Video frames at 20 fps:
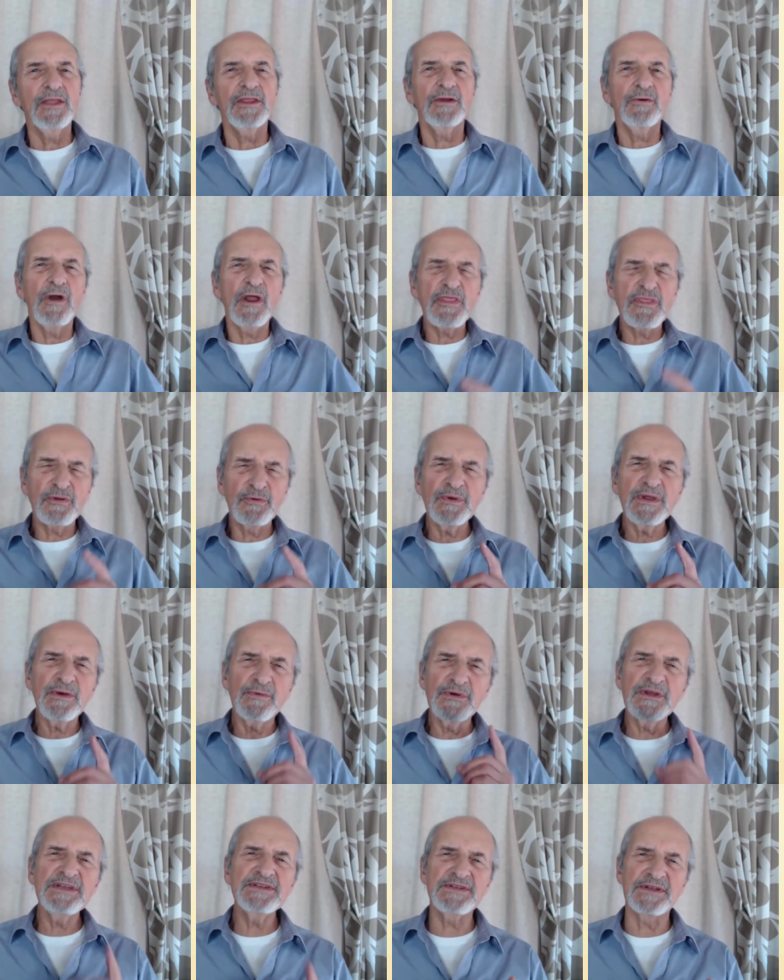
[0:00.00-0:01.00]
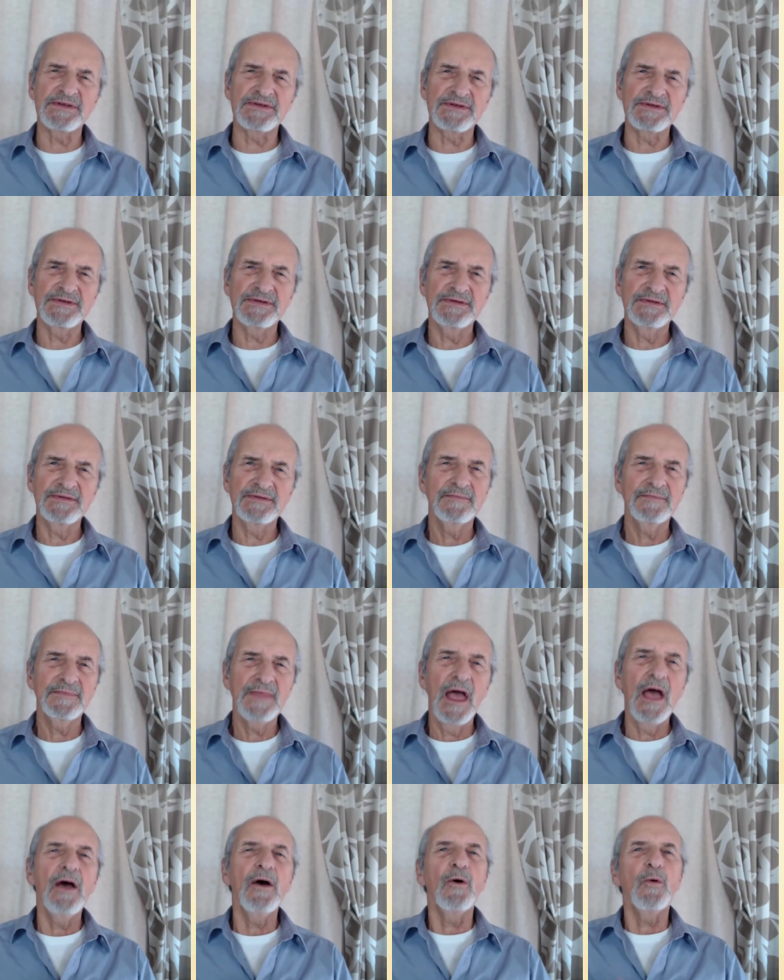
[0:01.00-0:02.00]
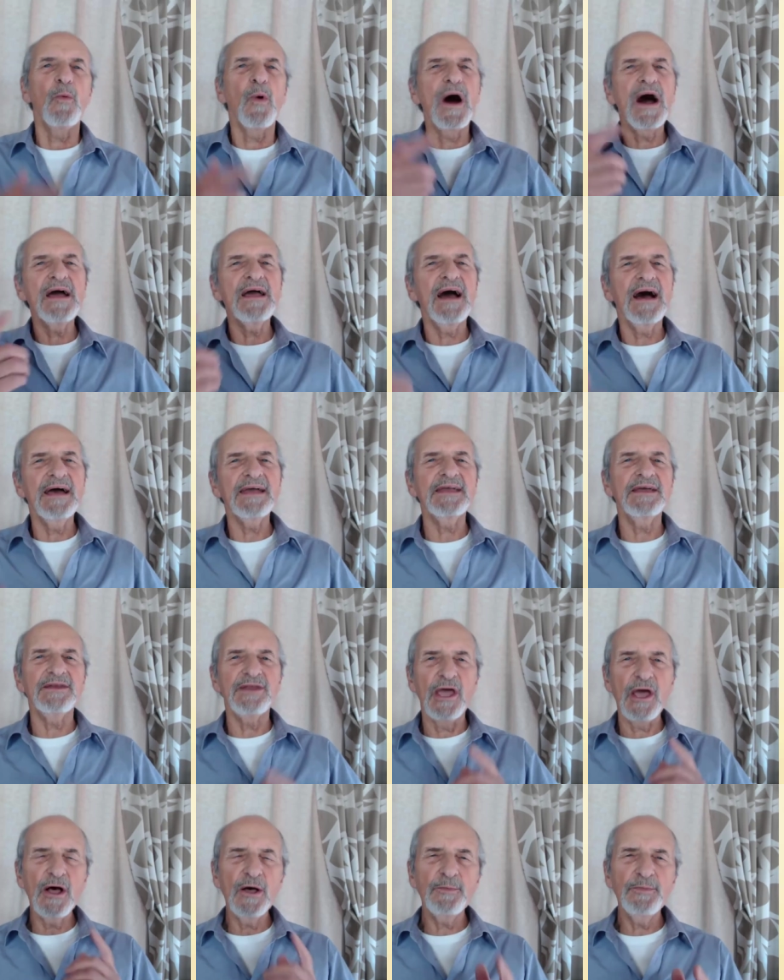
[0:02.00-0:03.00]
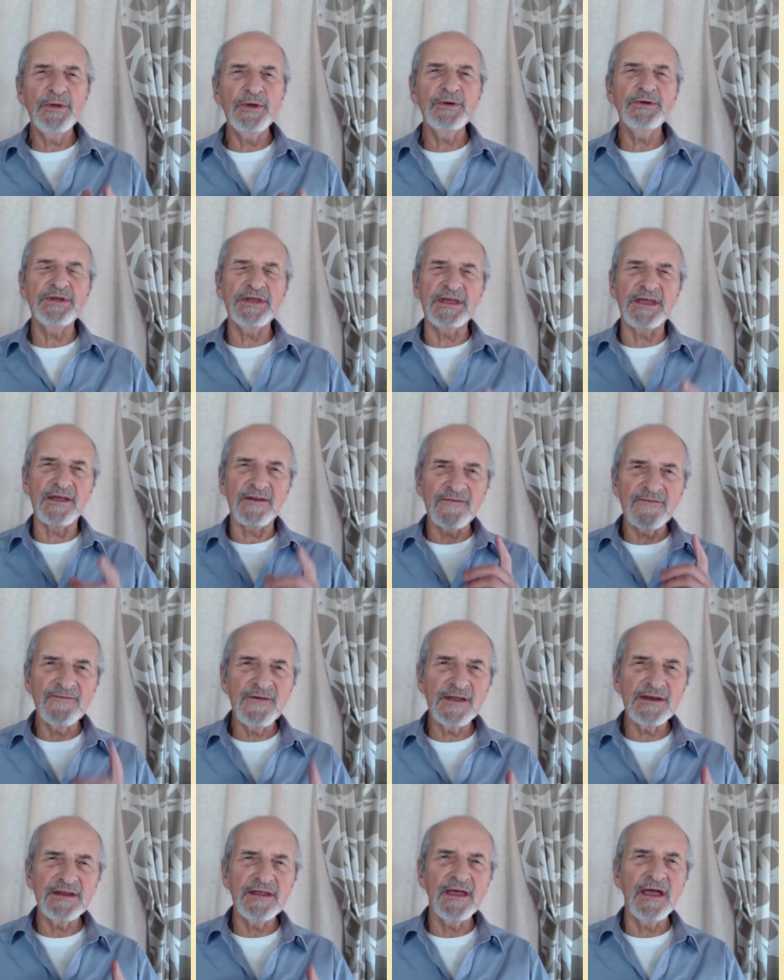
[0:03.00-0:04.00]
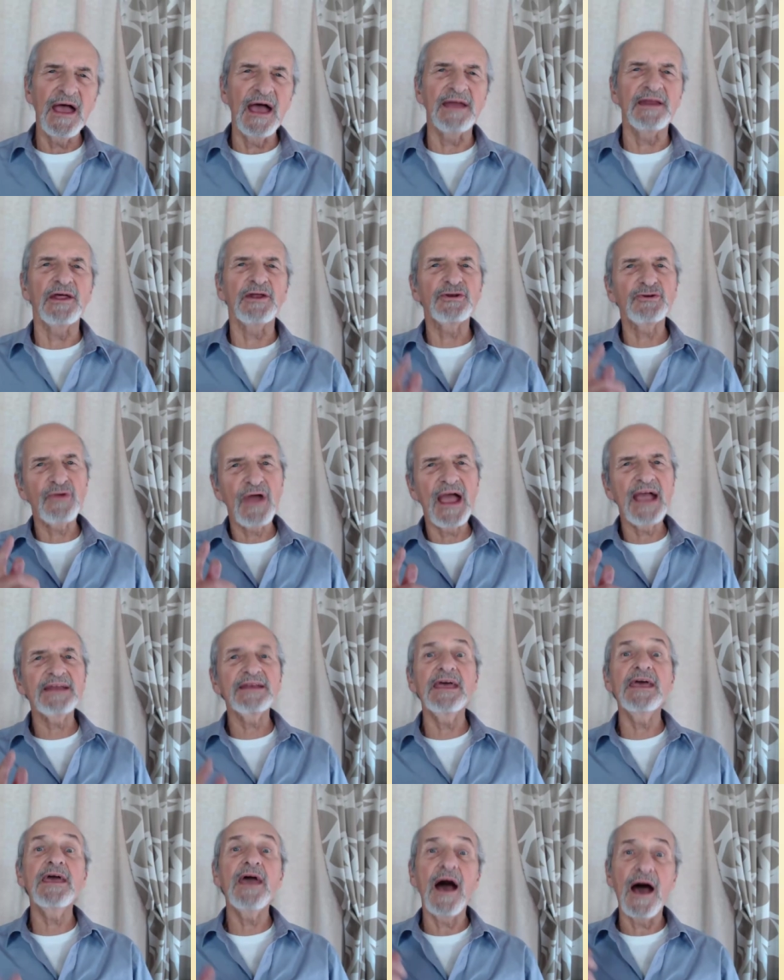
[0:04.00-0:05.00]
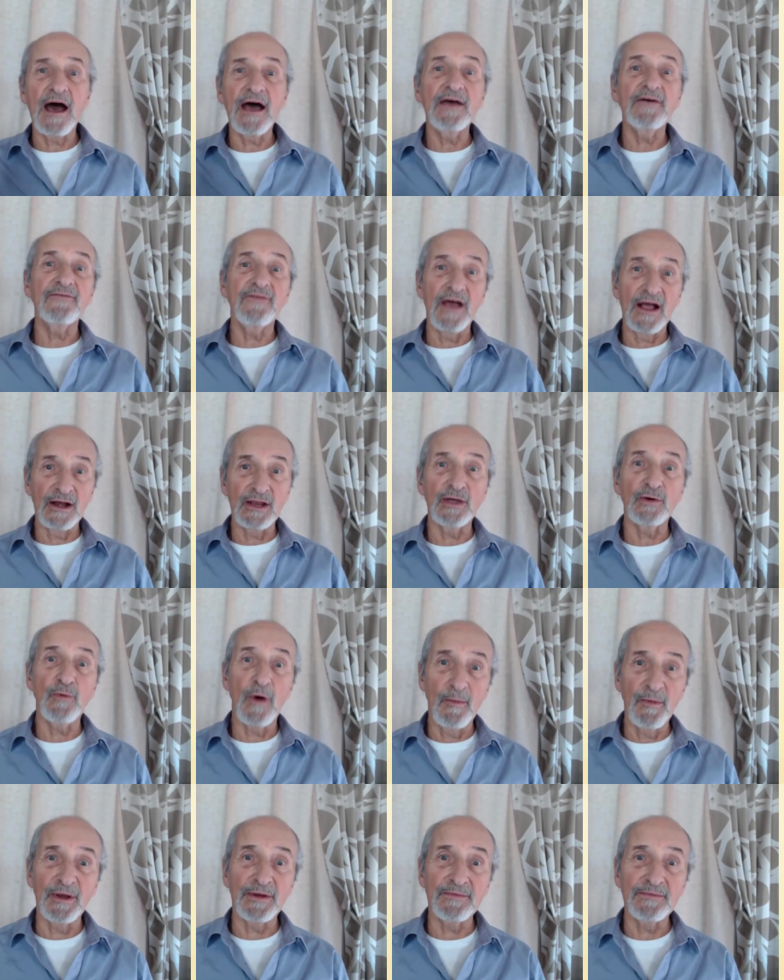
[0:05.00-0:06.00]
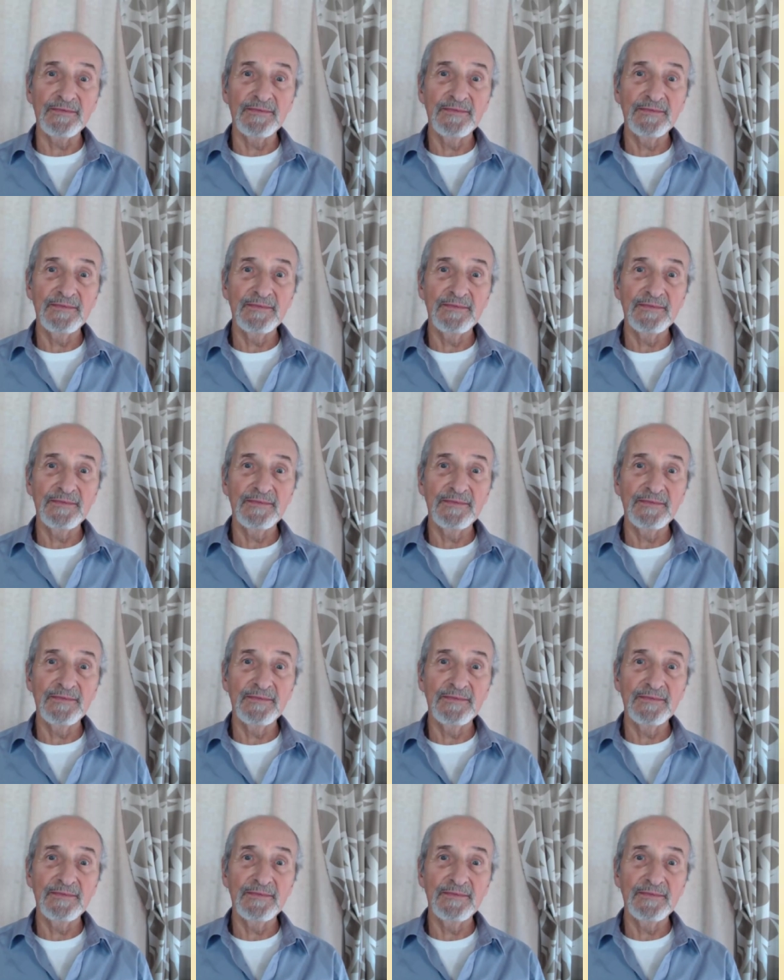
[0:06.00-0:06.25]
there are three reasons why I can help you to get fit and attract a high value woman.